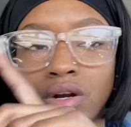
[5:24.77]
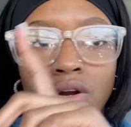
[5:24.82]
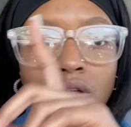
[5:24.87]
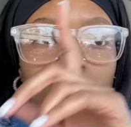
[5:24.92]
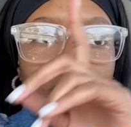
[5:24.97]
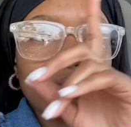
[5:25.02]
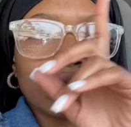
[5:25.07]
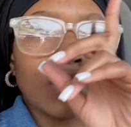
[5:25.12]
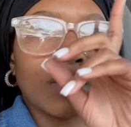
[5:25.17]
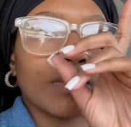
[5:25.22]

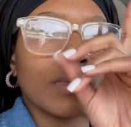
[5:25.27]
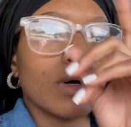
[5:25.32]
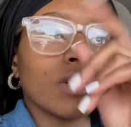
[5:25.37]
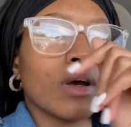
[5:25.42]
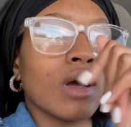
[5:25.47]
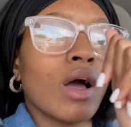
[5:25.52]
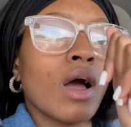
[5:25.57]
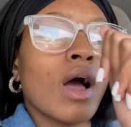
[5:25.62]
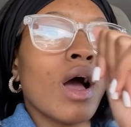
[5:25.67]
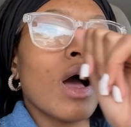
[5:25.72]
crab tray, but
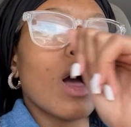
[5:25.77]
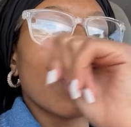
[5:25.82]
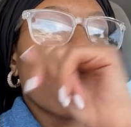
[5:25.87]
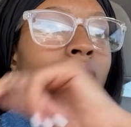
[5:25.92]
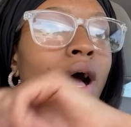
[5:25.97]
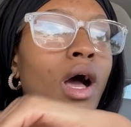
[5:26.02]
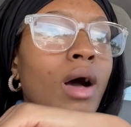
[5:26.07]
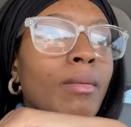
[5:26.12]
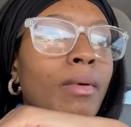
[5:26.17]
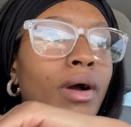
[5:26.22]

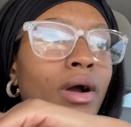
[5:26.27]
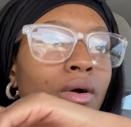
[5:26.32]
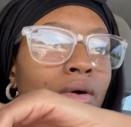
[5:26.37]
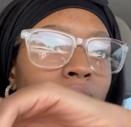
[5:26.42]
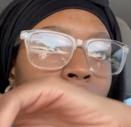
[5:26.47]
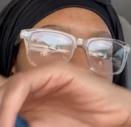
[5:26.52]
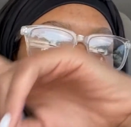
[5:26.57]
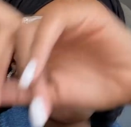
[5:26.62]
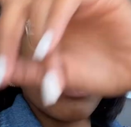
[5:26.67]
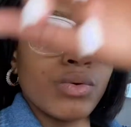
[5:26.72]
I'm gonna go
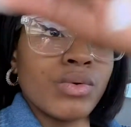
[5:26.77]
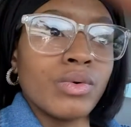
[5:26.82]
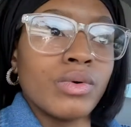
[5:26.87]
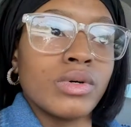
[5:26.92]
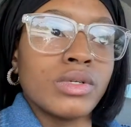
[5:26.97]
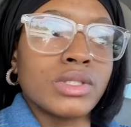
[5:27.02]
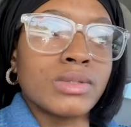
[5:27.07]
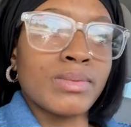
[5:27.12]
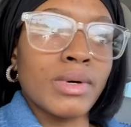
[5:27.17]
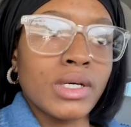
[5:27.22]
ahead and do
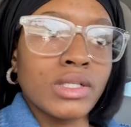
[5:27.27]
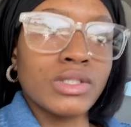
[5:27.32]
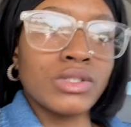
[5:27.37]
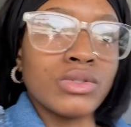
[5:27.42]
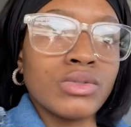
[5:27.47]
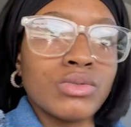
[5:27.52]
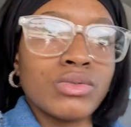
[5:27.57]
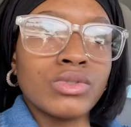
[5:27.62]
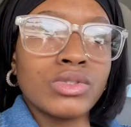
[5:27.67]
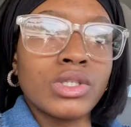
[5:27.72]
a spicy
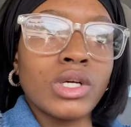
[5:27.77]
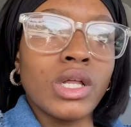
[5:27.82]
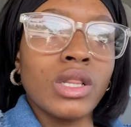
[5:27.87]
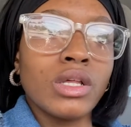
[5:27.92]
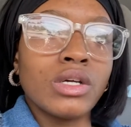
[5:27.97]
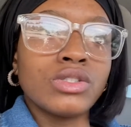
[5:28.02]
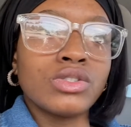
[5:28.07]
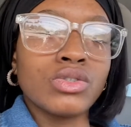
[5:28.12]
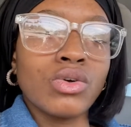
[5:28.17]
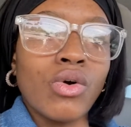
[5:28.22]
noodle
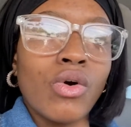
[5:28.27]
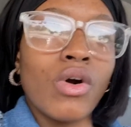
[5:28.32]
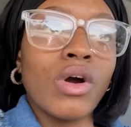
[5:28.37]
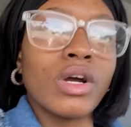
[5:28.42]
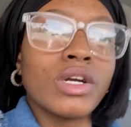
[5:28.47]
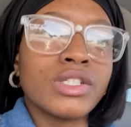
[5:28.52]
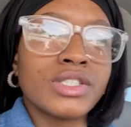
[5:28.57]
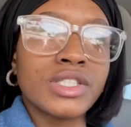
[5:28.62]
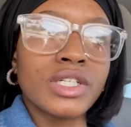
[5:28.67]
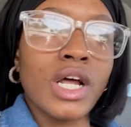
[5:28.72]
challenge.
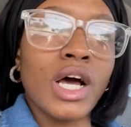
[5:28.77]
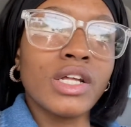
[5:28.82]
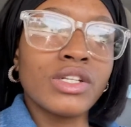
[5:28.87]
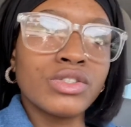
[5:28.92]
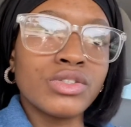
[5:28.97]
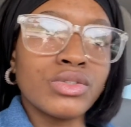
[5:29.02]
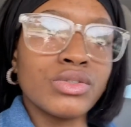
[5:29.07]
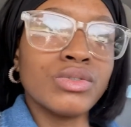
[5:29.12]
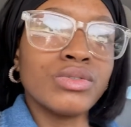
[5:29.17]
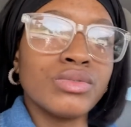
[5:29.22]
Or should I
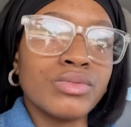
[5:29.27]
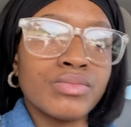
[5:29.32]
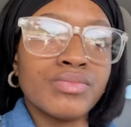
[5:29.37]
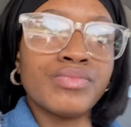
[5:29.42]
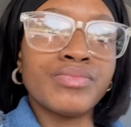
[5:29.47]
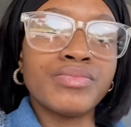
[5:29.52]
do?